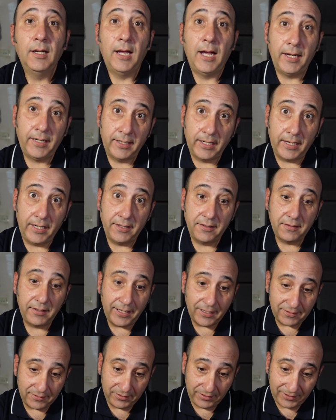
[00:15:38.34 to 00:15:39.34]
Okay, so
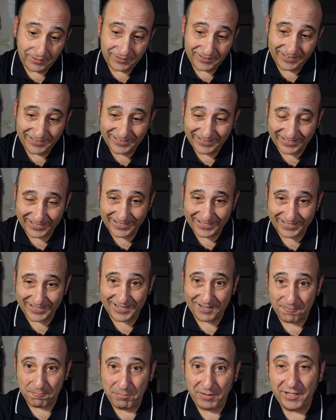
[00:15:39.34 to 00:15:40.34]
that's it.
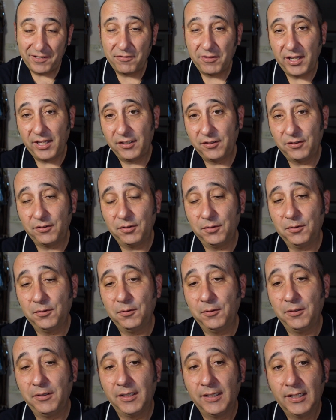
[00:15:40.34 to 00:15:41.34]
Big thanks
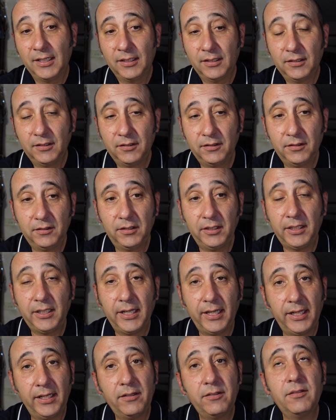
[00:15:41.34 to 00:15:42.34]
to
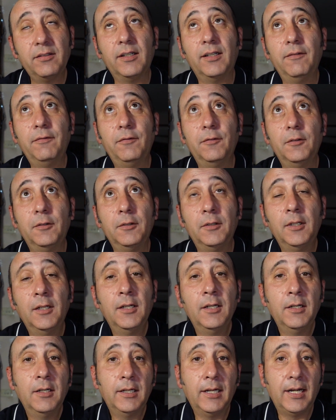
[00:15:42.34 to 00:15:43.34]
Dehancer for
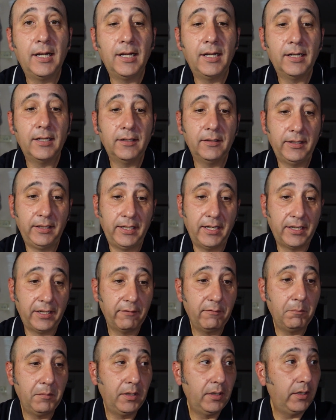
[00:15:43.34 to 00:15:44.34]

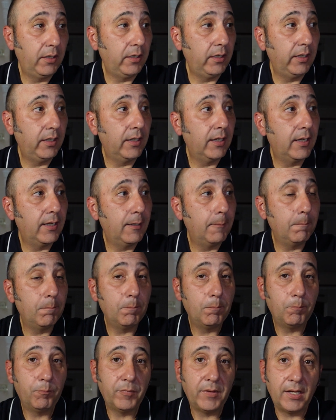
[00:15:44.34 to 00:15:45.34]
giving me the
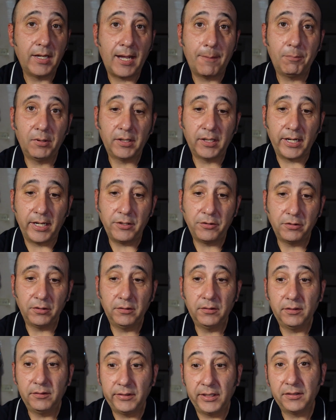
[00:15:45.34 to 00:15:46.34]

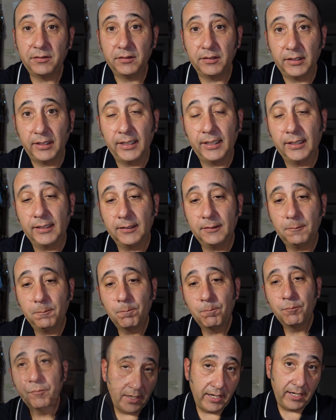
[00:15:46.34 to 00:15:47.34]
application to test it out.
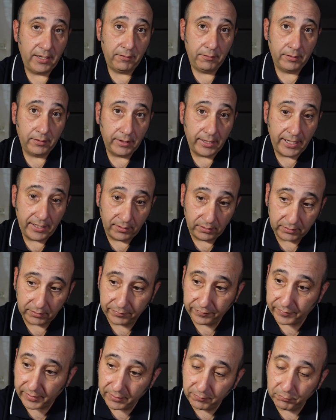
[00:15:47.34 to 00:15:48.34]
I had a lot
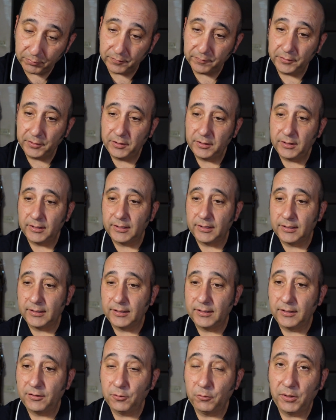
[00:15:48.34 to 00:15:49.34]
of fun with it.
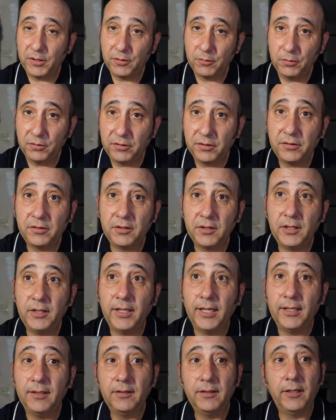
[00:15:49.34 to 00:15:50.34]
It's always good to see
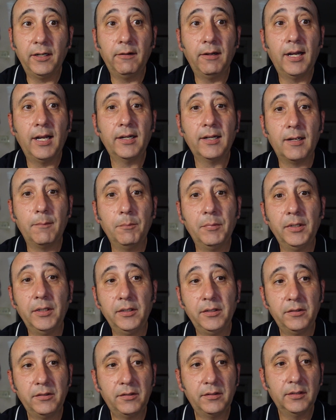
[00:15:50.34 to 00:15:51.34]
that there are
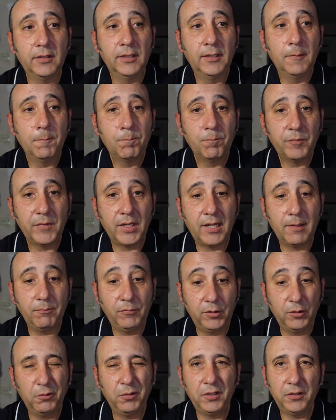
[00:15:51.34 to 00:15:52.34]
companies
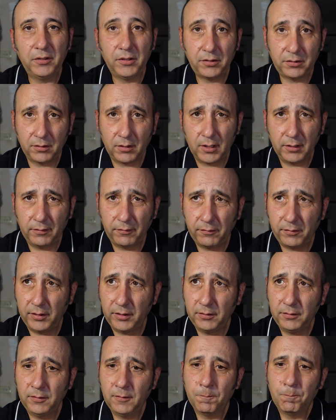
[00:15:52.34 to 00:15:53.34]
doing this kind of
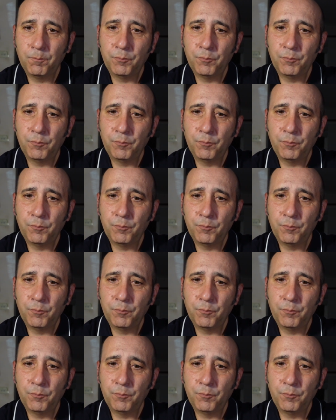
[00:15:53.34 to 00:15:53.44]
thing,